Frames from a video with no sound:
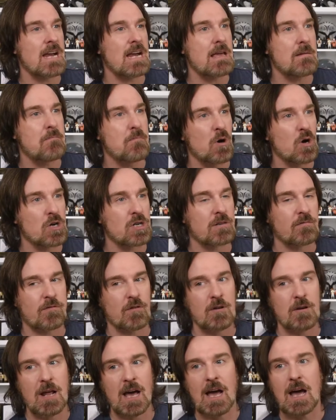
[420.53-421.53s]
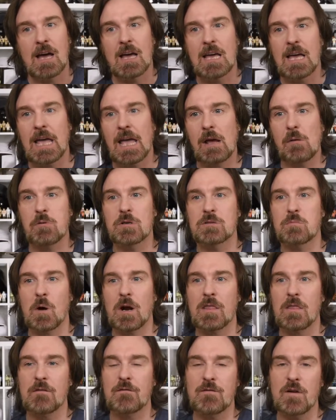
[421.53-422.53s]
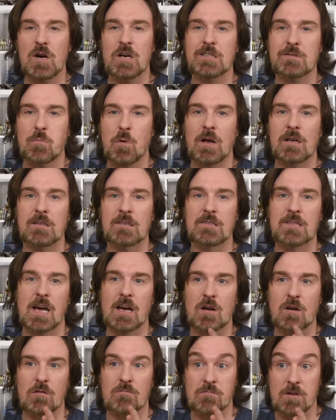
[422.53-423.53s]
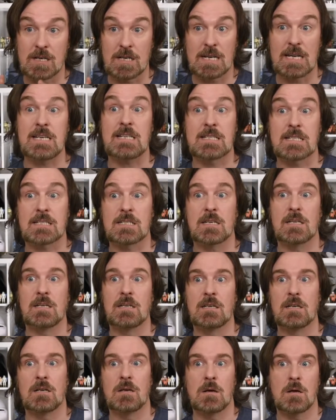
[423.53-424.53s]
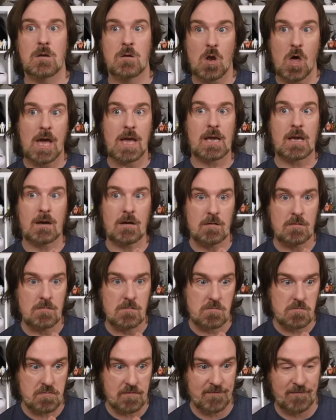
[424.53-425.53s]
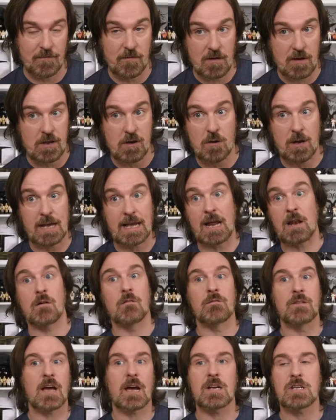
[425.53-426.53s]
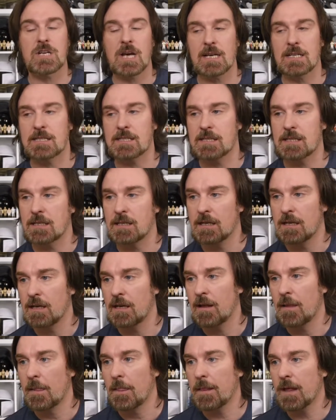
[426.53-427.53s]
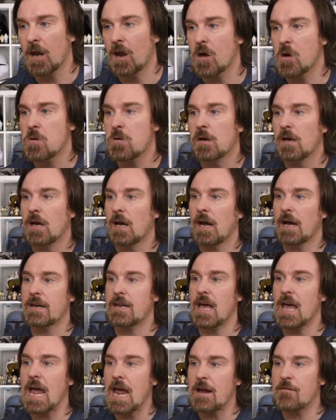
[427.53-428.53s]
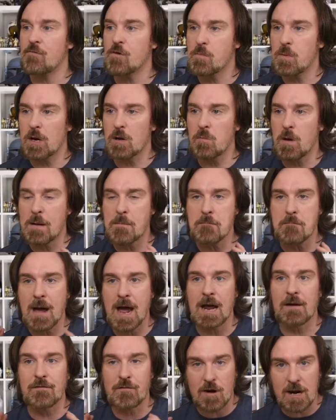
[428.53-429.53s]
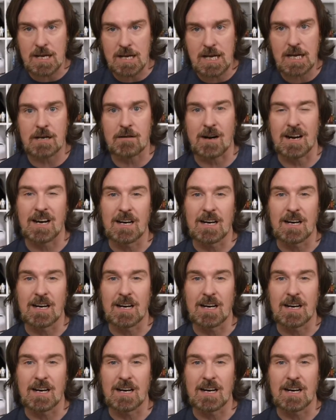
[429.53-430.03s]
pushed through that. It was one of the first ones that got released, like you could get it on VHS, you know, and everybody went mad for Akira.